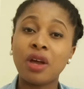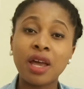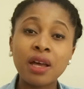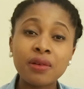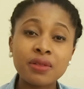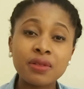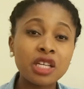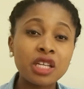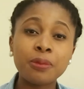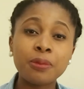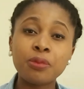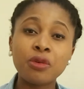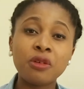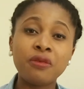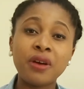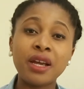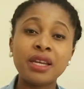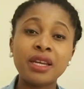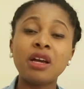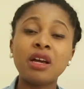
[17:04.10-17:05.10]
healthcare
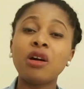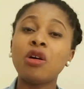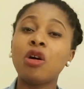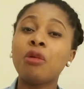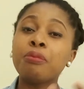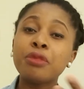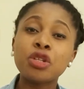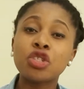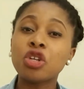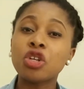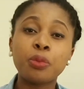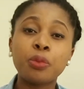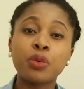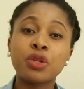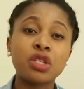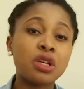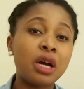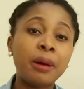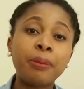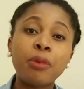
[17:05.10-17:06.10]
provider or meet up with
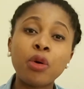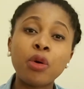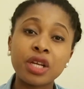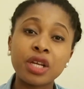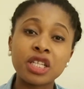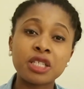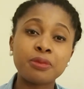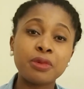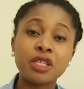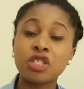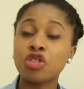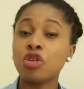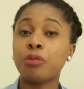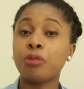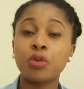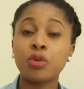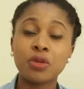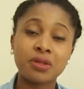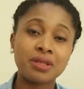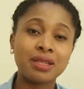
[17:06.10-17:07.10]
your appointment, your
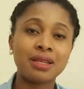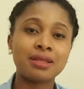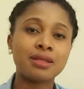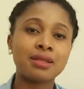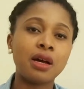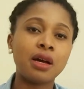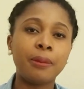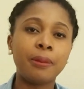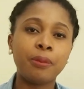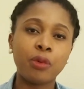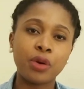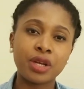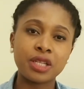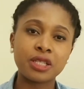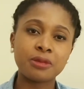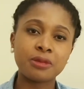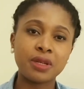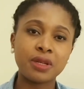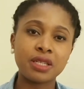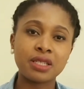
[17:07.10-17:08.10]
postnatal
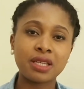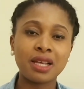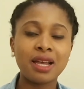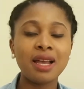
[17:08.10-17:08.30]
appointment.